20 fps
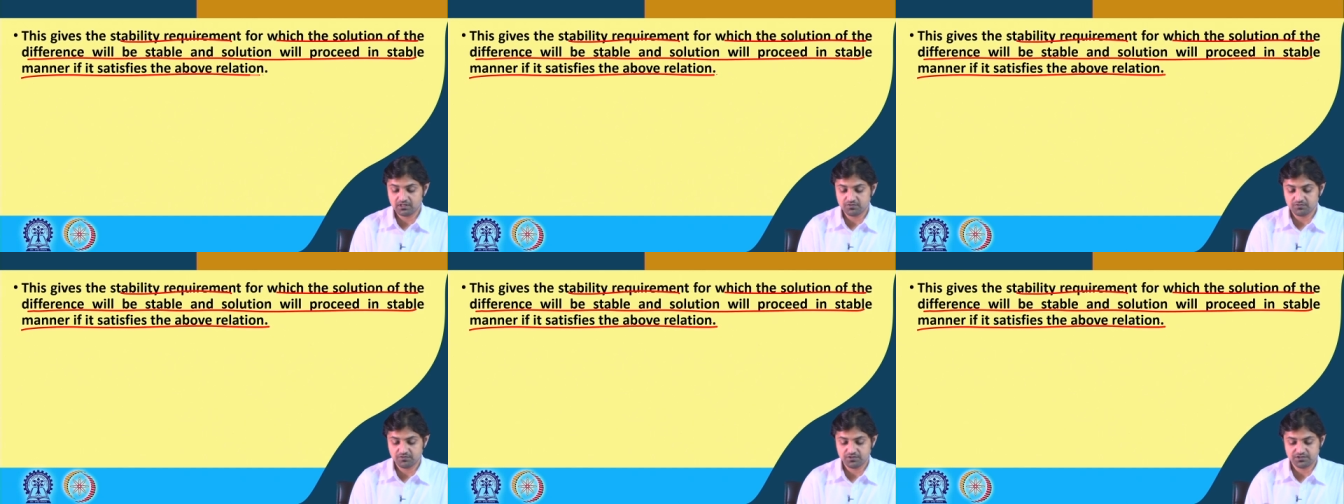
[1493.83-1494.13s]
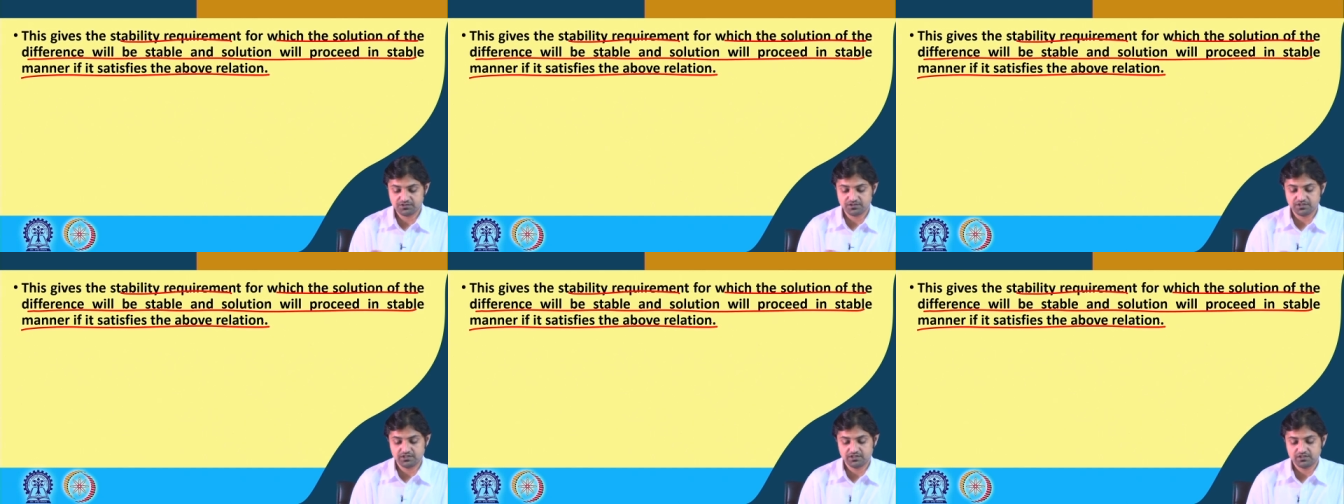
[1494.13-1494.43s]
if
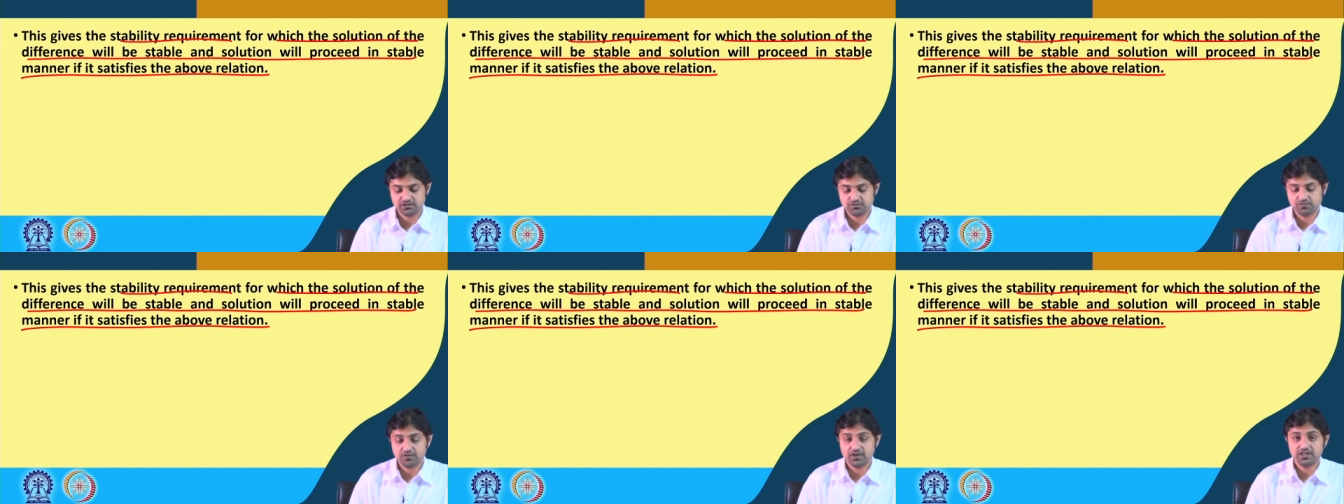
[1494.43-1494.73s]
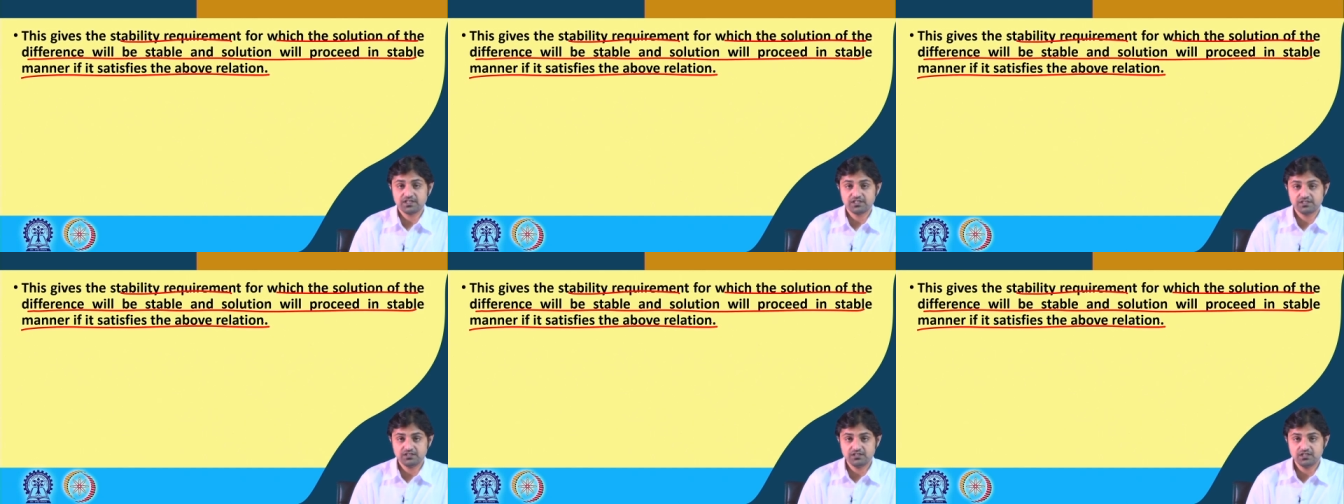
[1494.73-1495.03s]
it
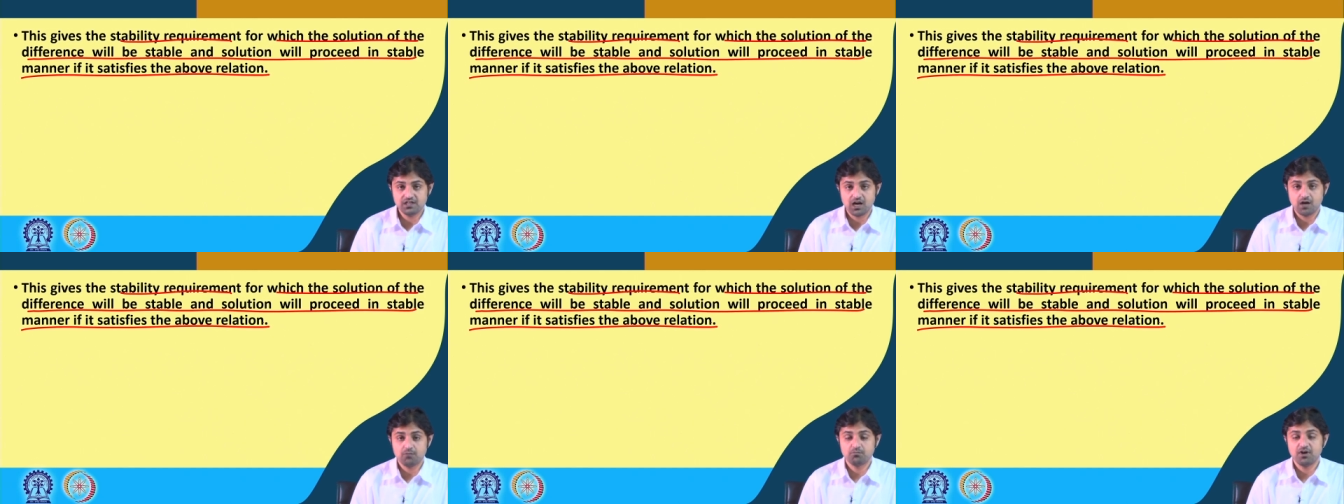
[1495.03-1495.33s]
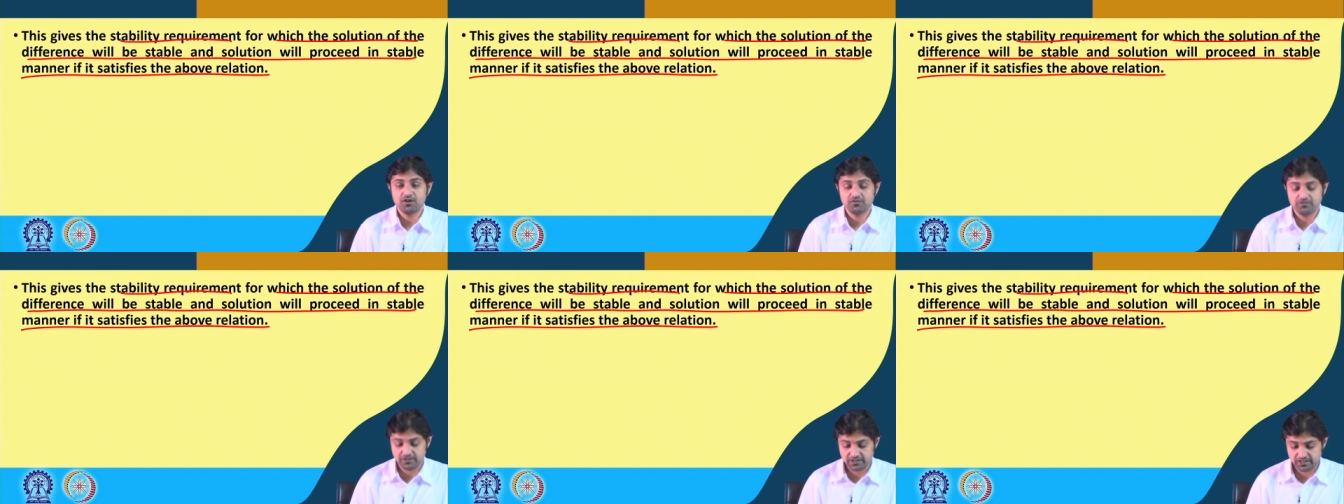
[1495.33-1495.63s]
satisfies the
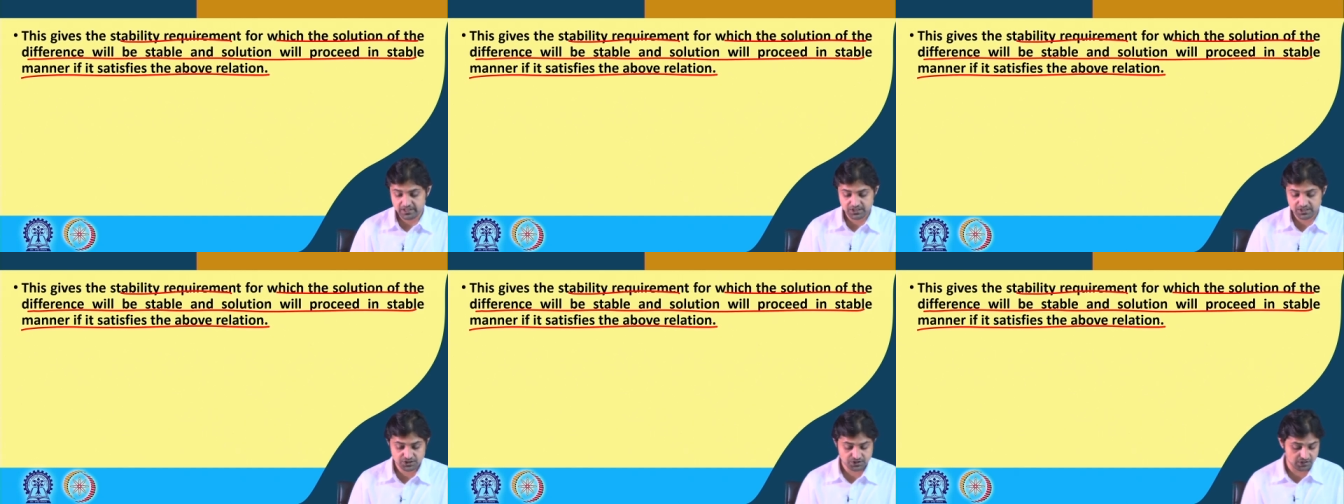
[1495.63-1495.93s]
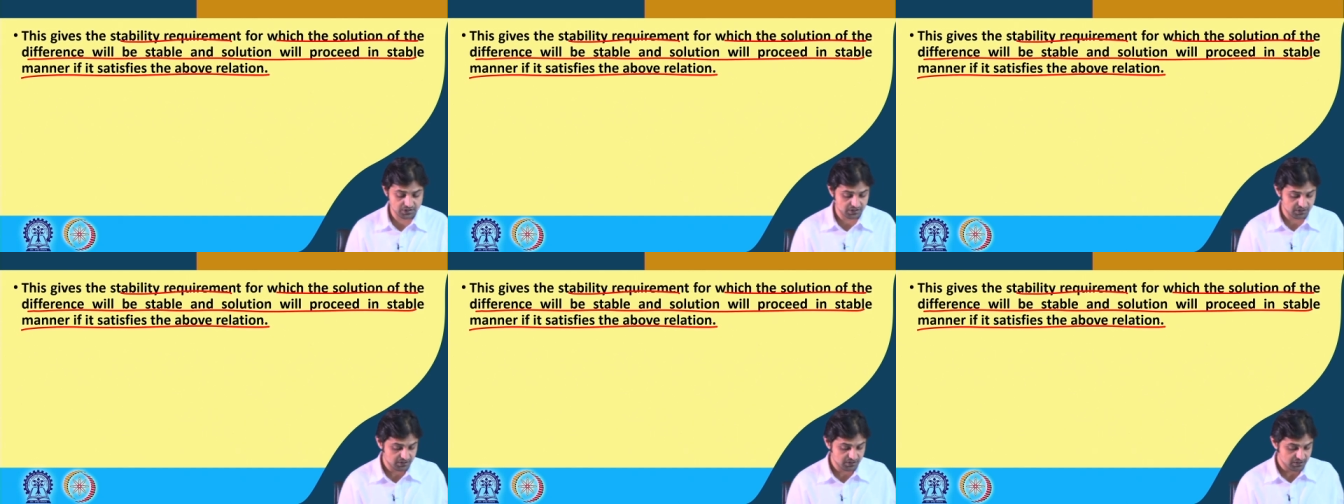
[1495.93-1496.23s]
above relation.